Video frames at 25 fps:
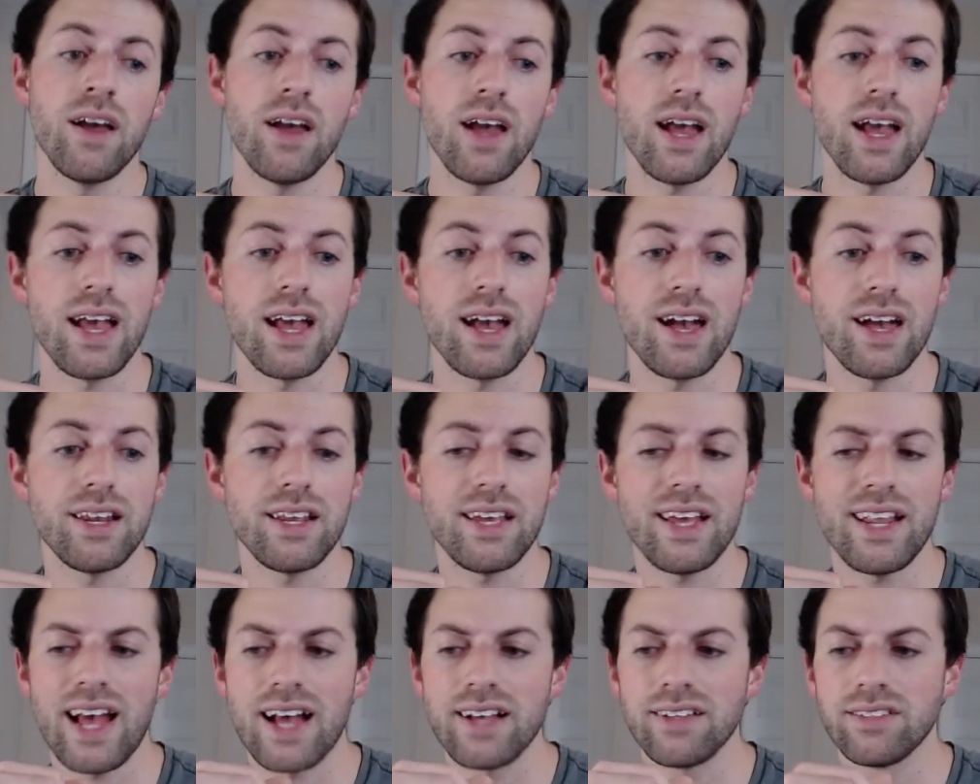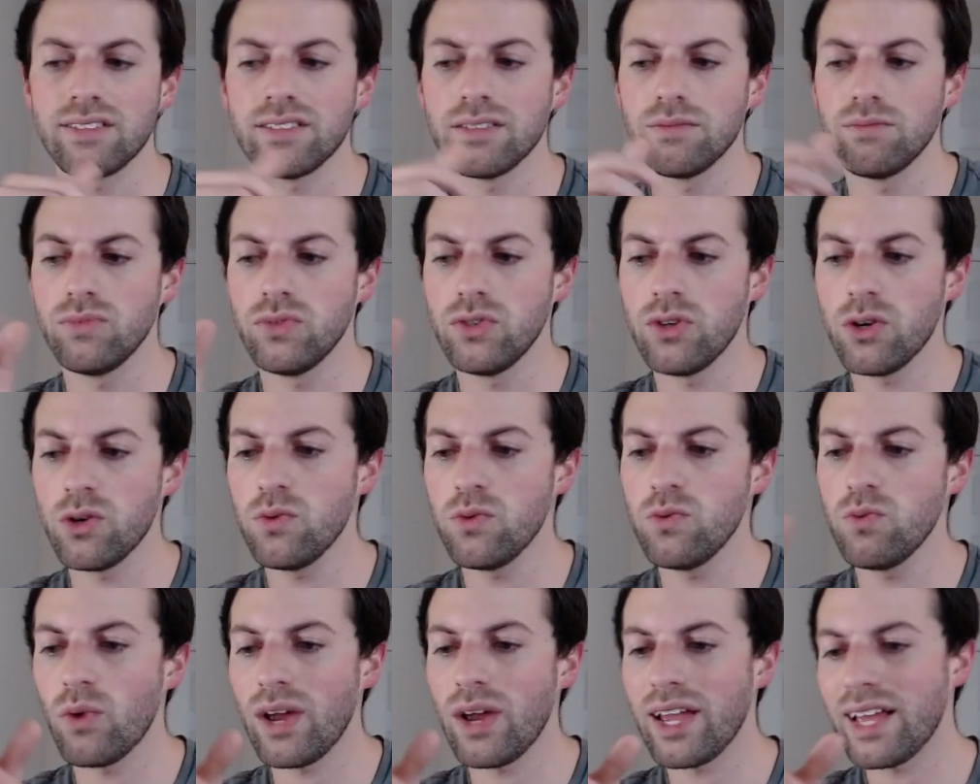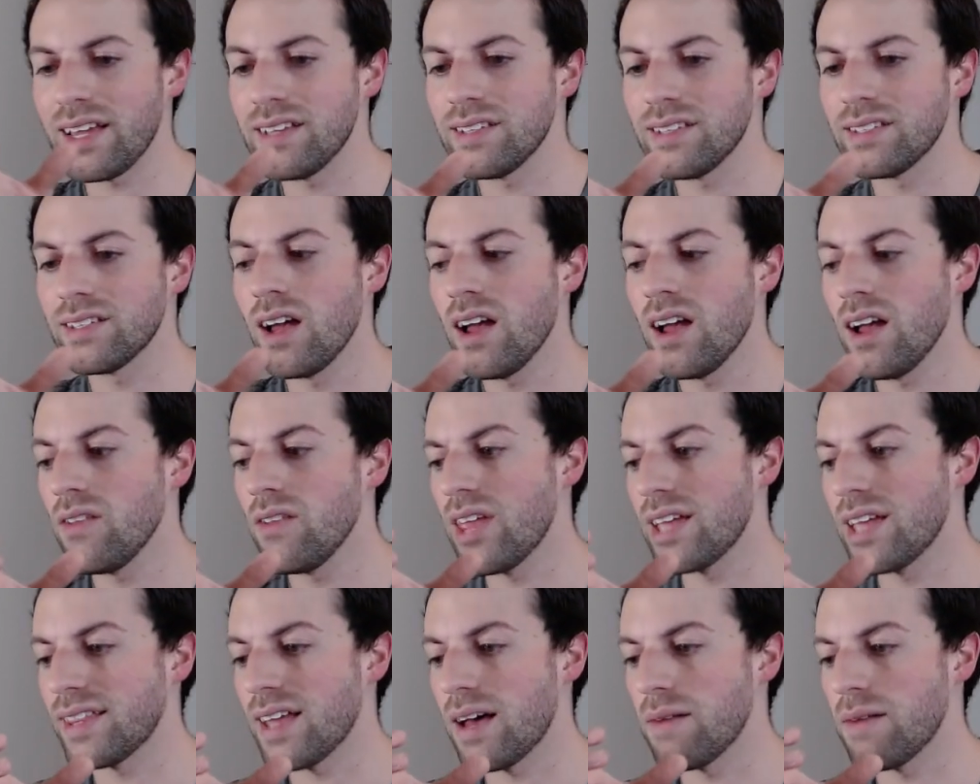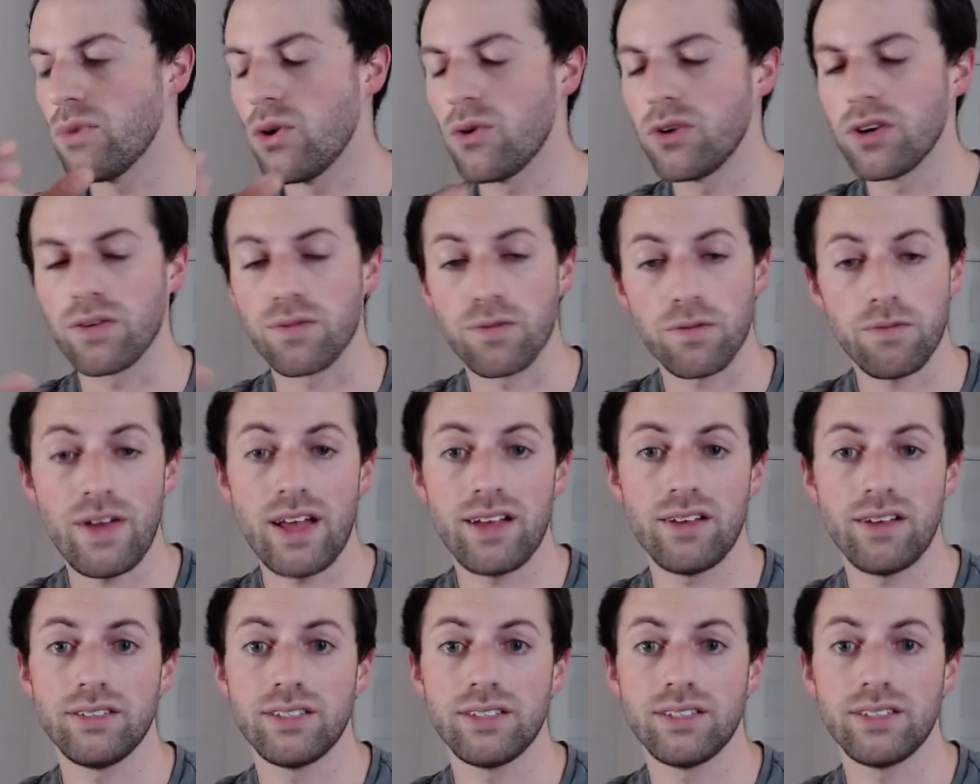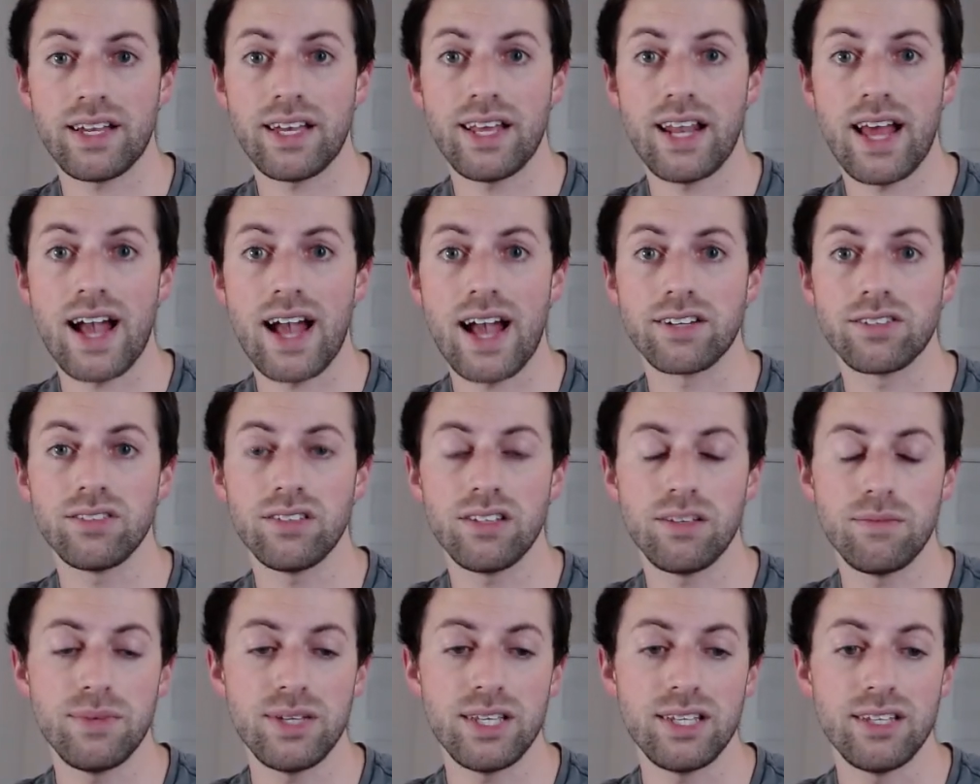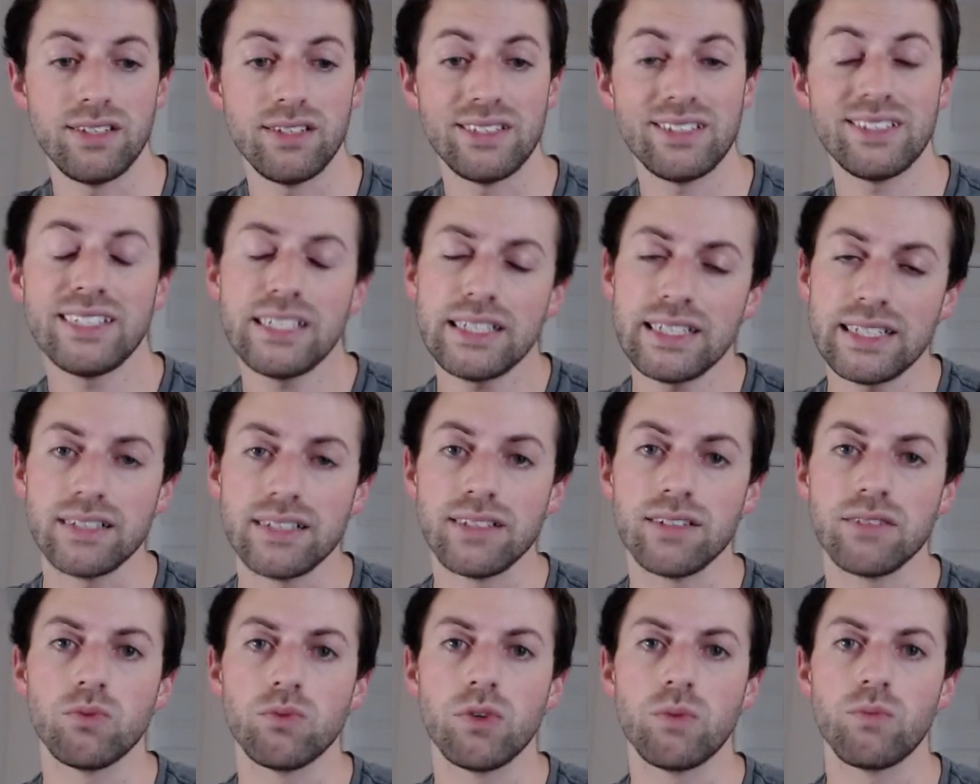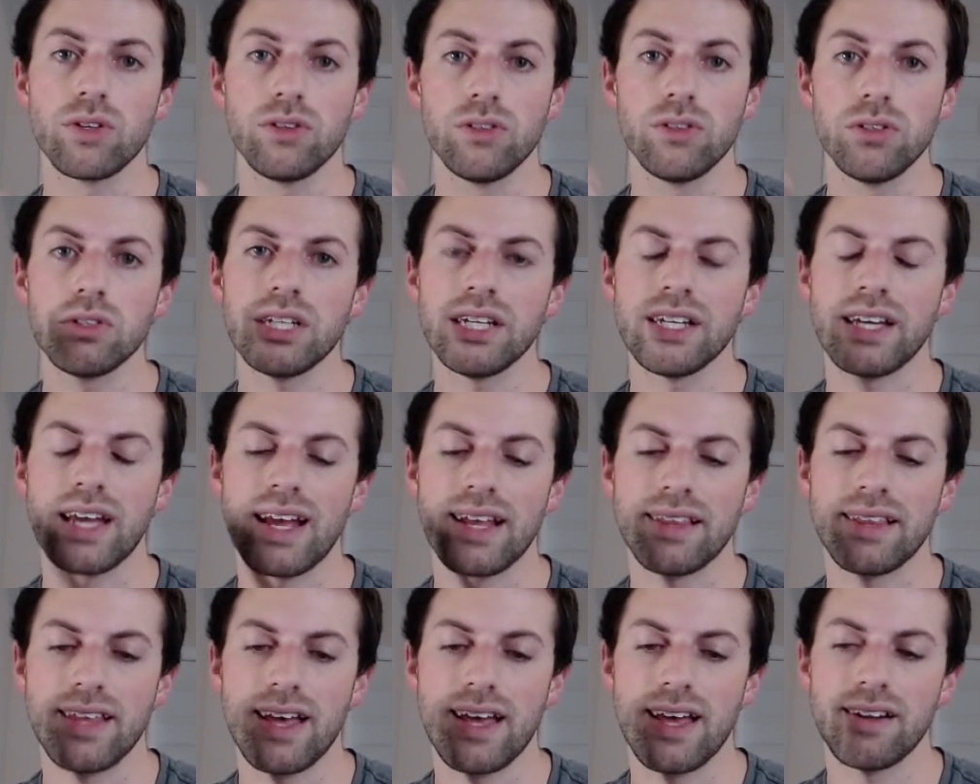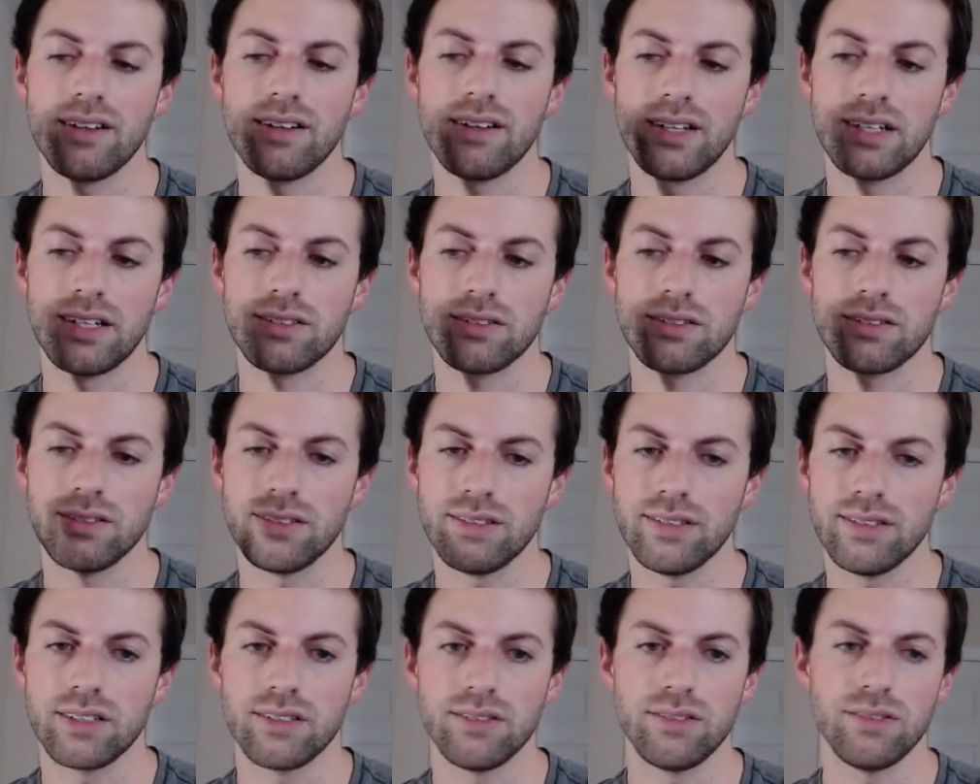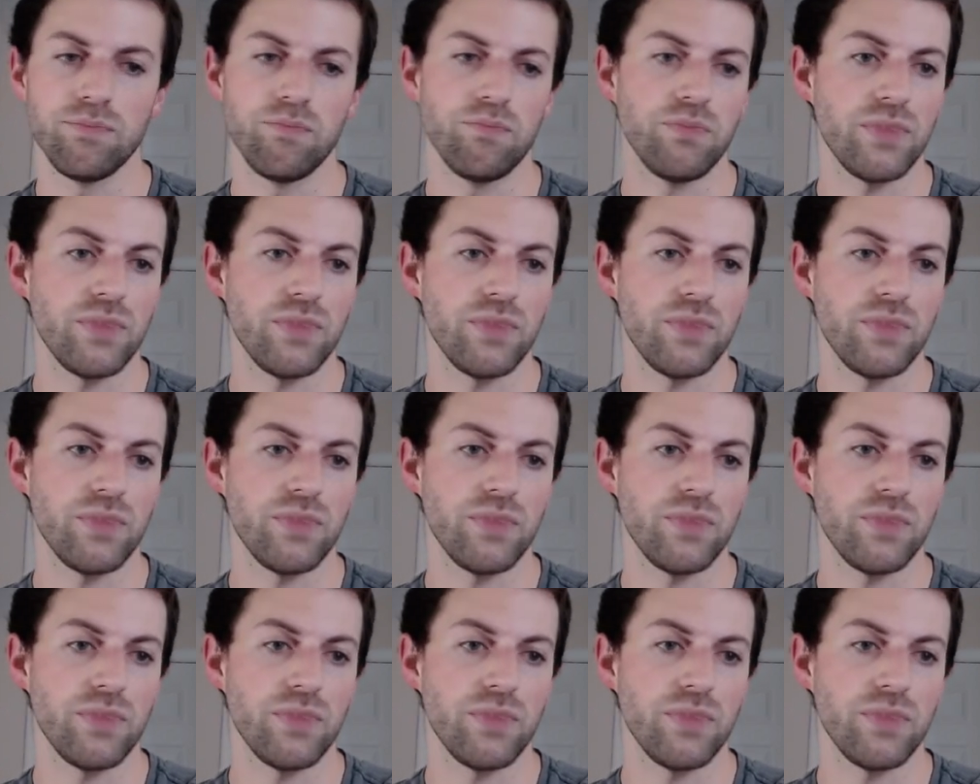and it has some known ways that that motor fails that can actually be seen when we're looking at that electrical signal.